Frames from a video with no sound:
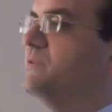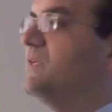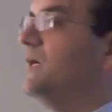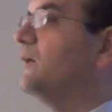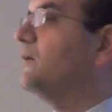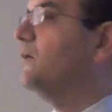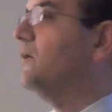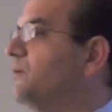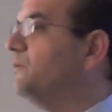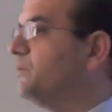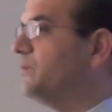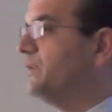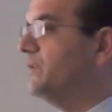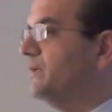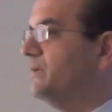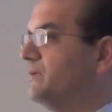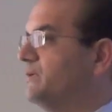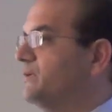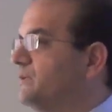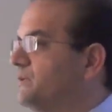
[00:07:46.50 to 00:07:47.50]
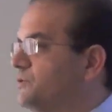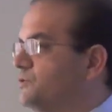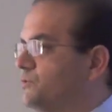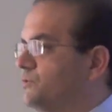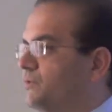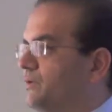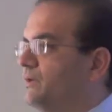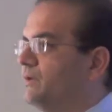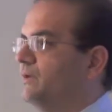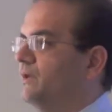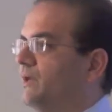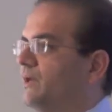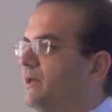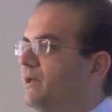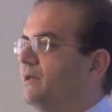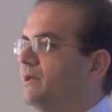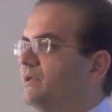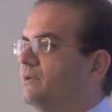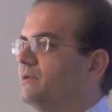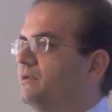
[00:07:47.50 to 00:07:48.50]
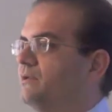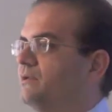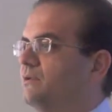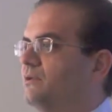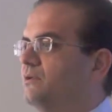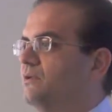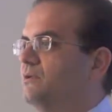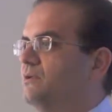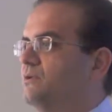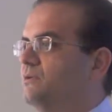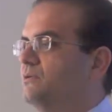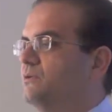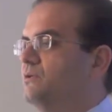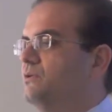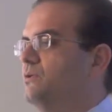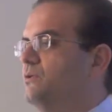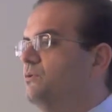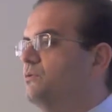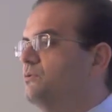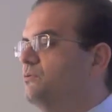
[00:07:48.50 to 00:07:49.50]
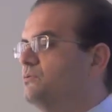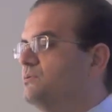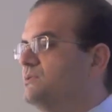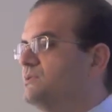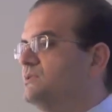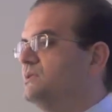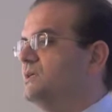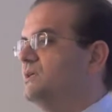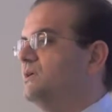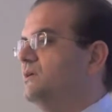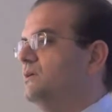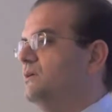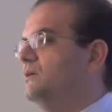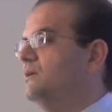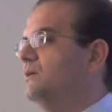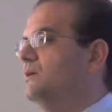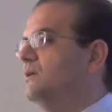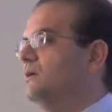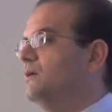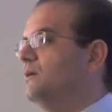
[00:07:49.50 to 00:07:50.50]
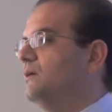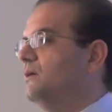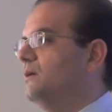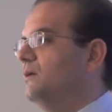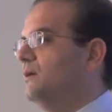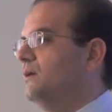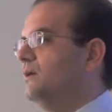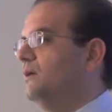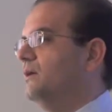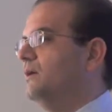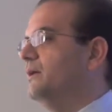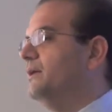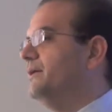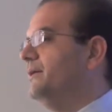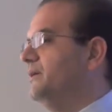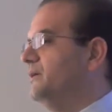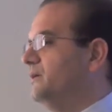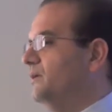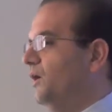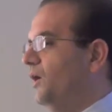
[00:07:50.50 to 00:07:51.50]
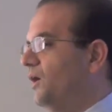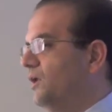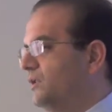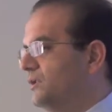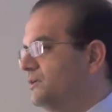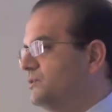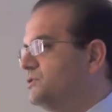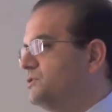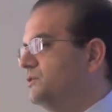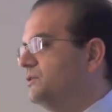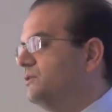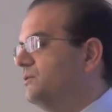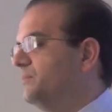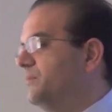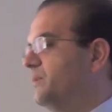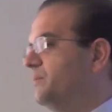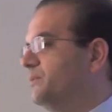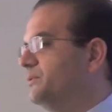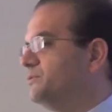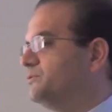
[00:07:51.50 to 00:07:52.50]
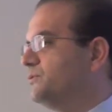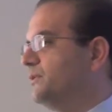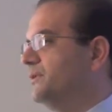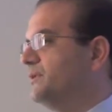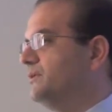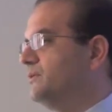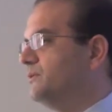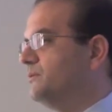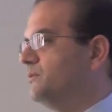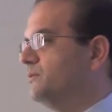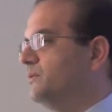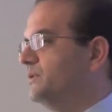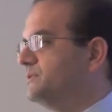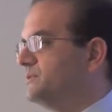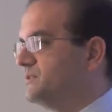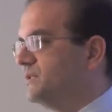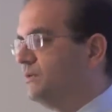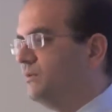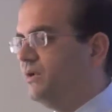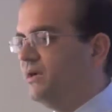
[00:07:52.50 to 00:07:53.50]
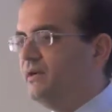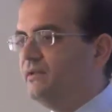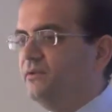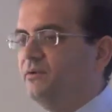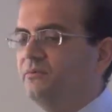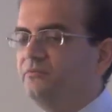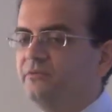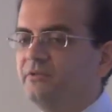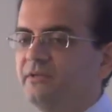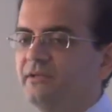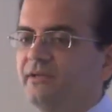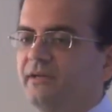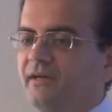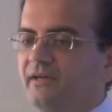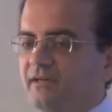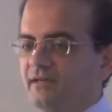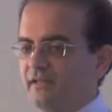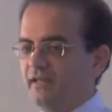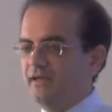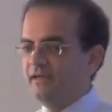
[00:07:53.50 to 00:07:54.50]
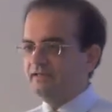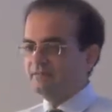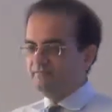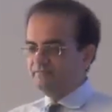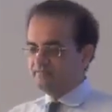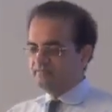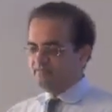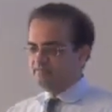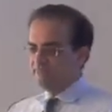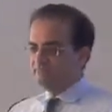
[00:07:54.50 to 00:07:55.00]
is alcohol-related injury. And you see in college, people drink once in a while, hopefully not a lot.